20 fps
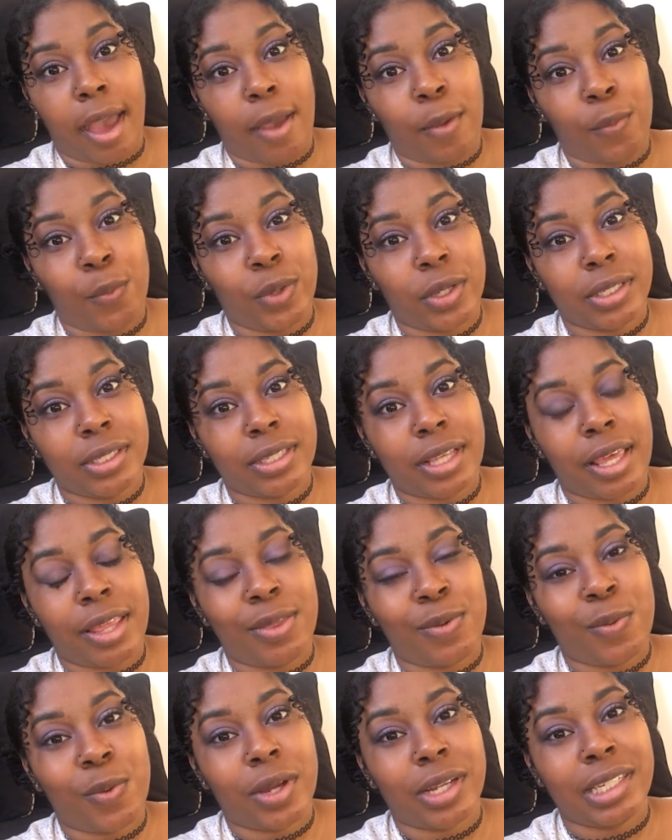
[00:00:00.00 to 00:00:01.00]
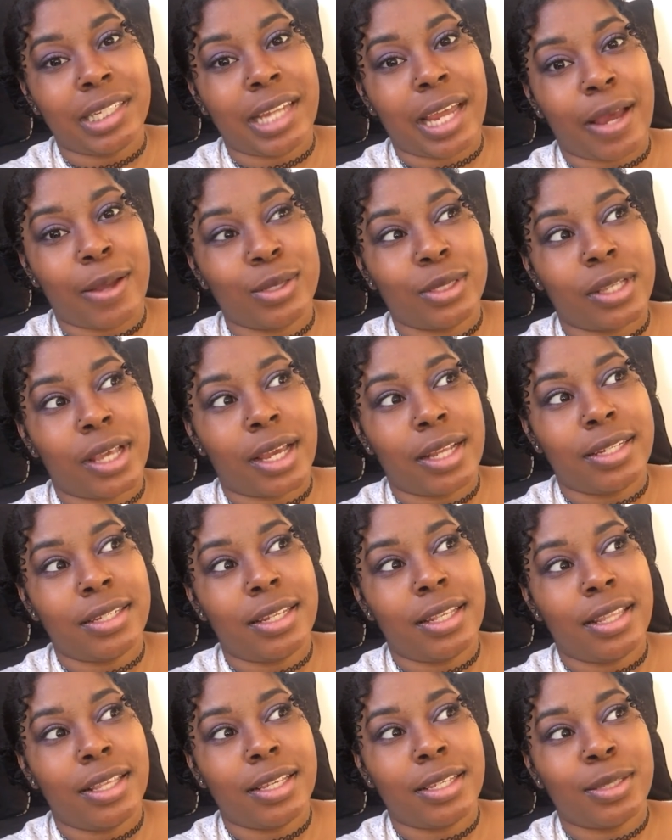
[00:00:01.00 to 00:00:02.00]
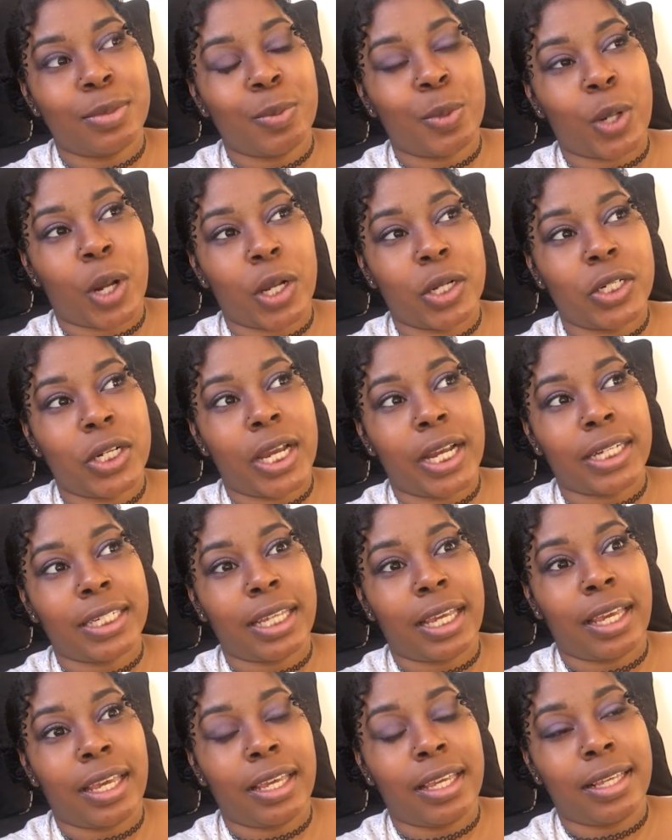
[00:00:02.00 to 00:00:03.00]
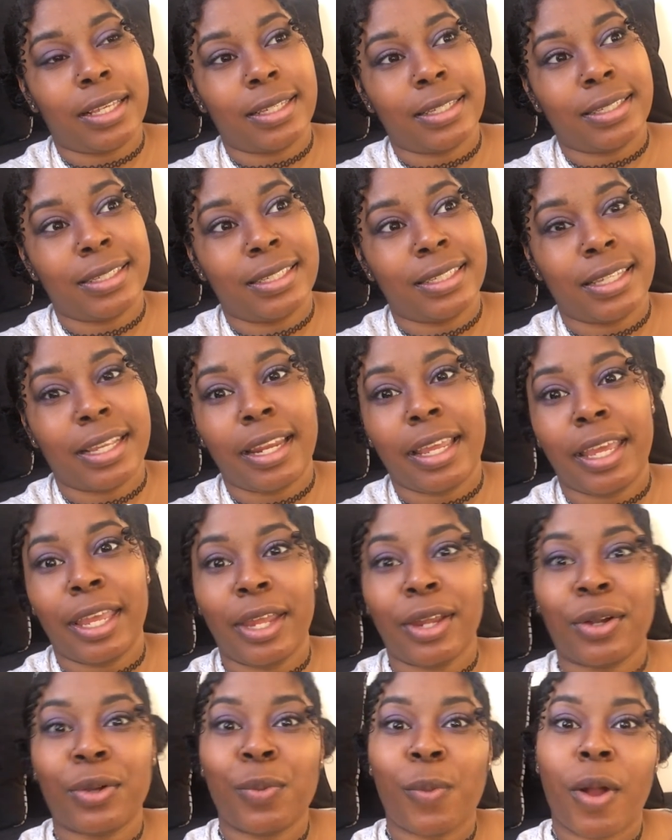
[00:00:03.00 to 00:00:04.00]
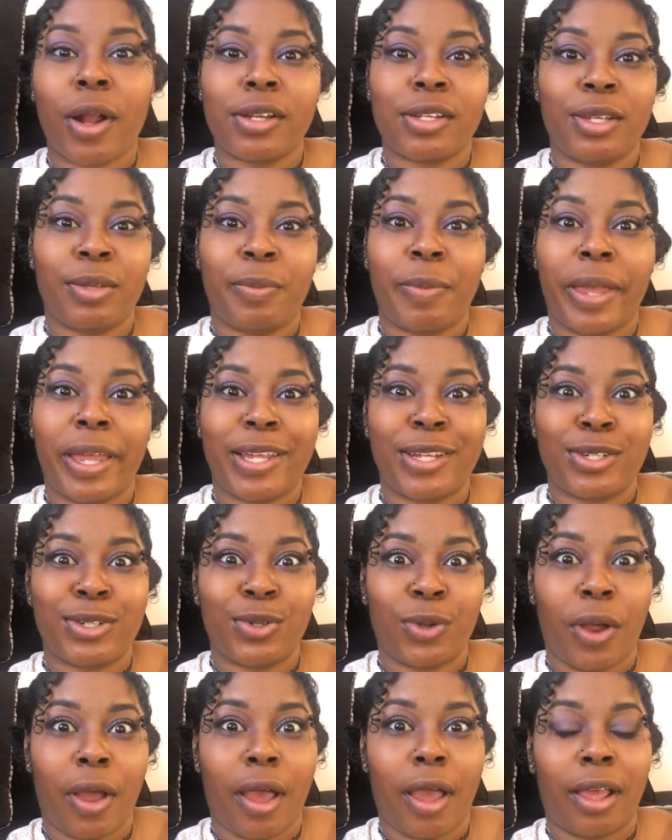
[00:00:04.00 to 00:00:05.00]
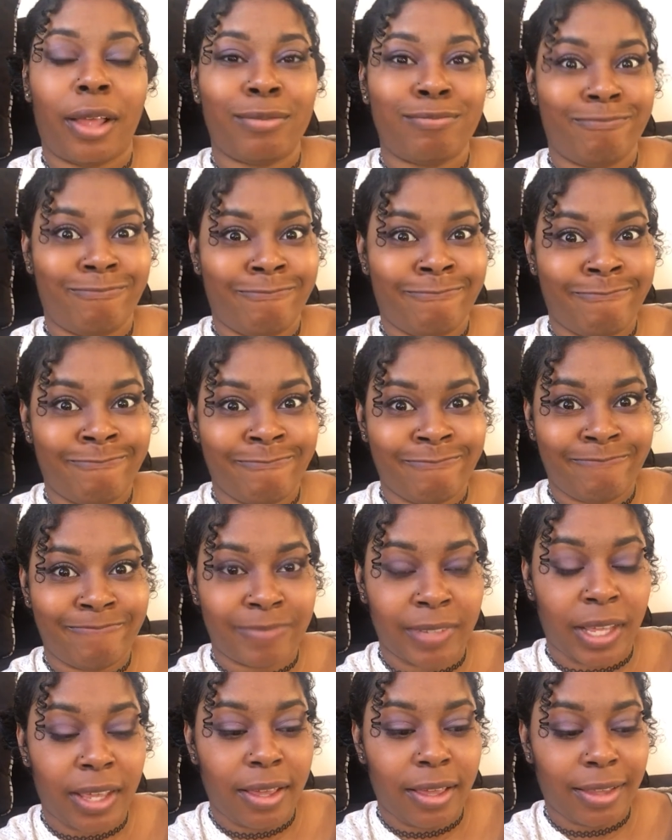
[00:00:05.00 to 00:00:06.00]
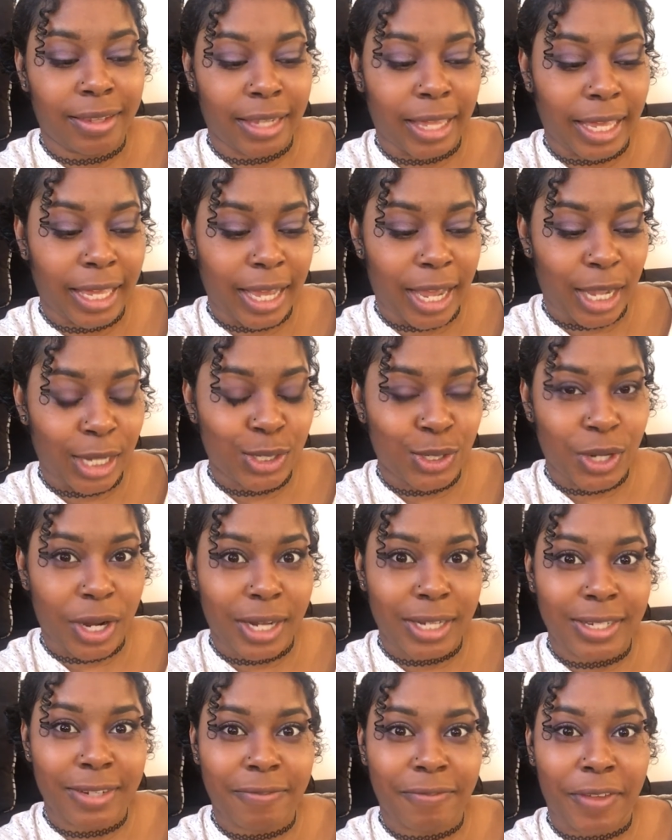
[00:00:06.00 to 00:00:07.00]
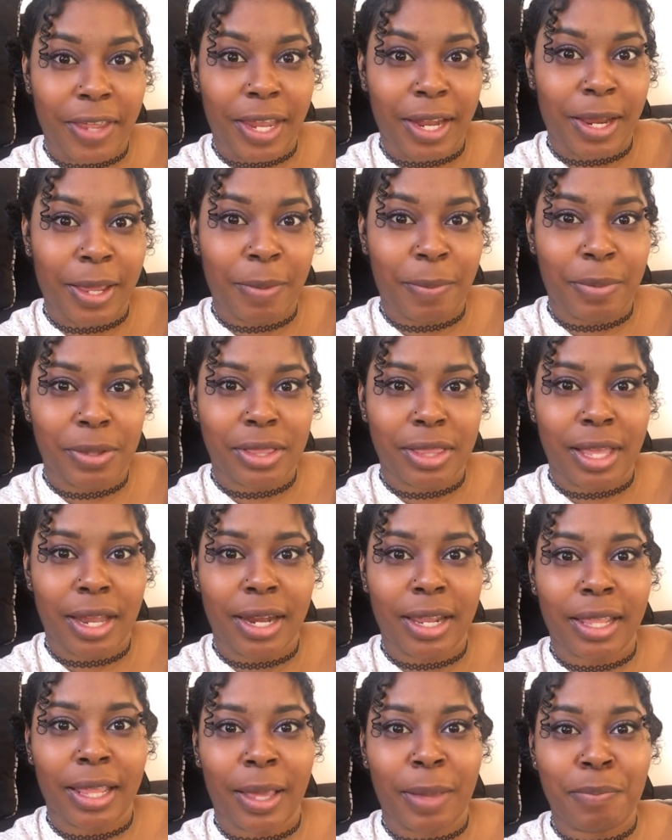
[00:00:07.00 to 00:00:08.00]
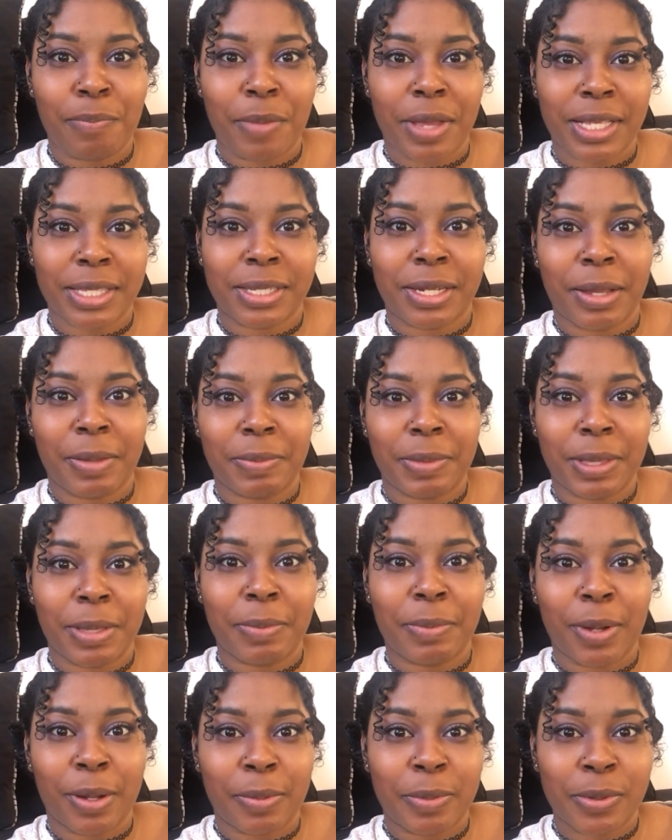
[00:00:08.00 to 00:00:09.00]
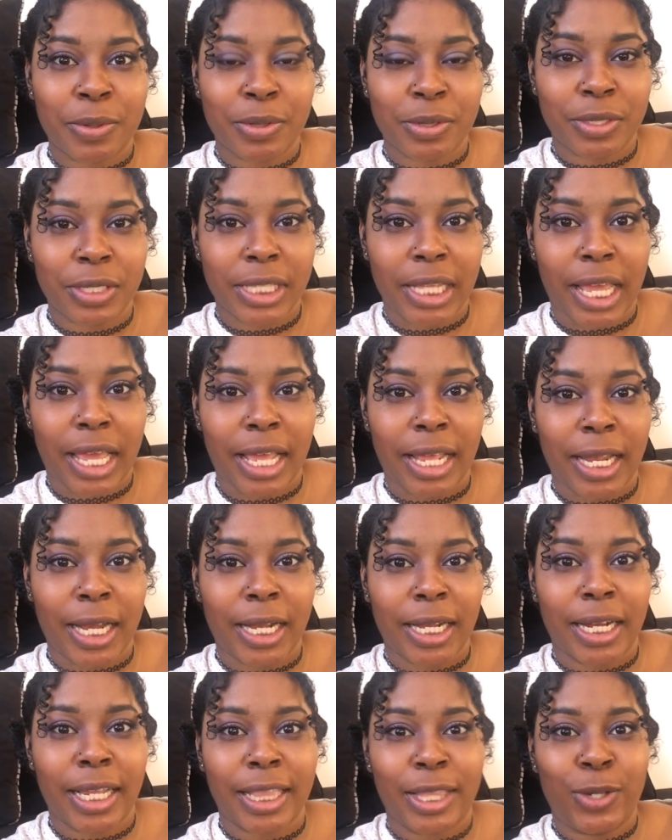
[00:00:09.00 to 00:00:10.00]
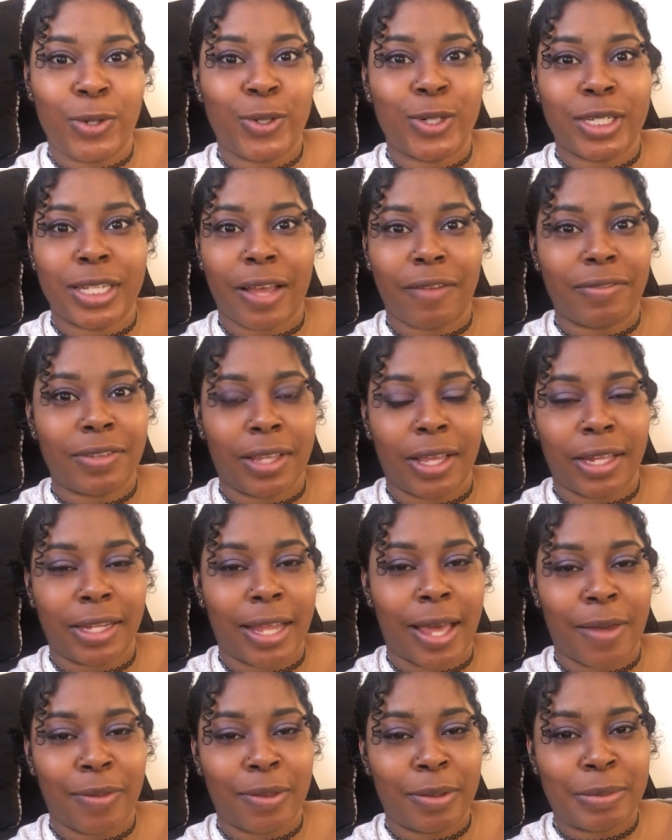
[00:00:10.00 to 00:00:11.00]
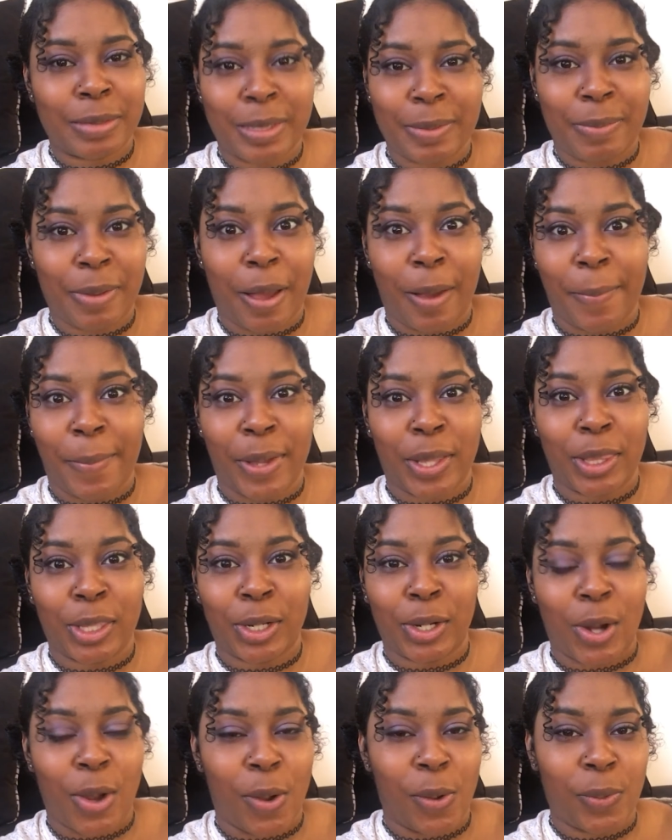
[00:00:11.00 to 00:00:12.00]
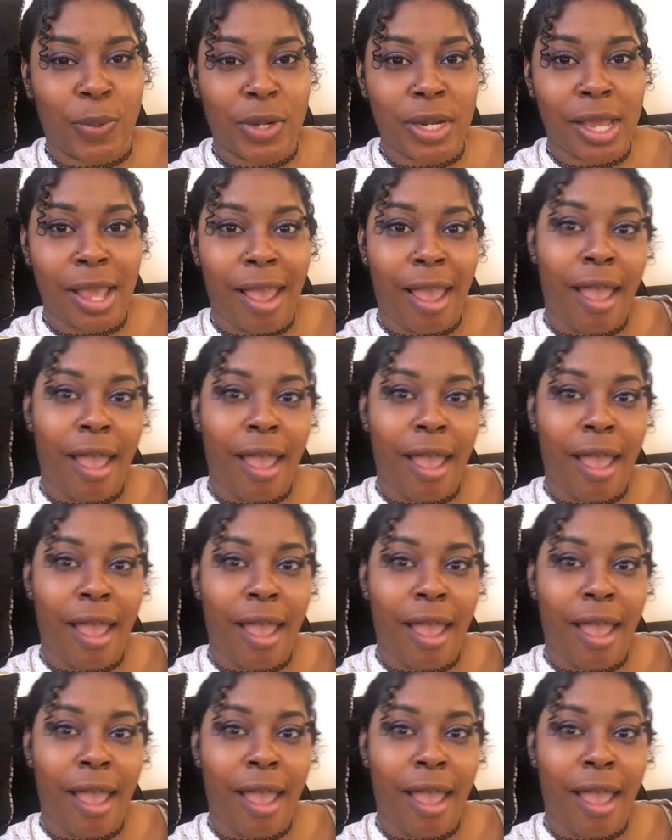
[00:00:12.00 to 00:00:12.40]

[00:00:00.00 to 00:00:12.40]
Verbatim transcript: I will say the one downside to this project is sitting here and watching paint dry. Like, I tried to fan it, but then it like messed up the bubbles, and you just have to allow them to pop on their own.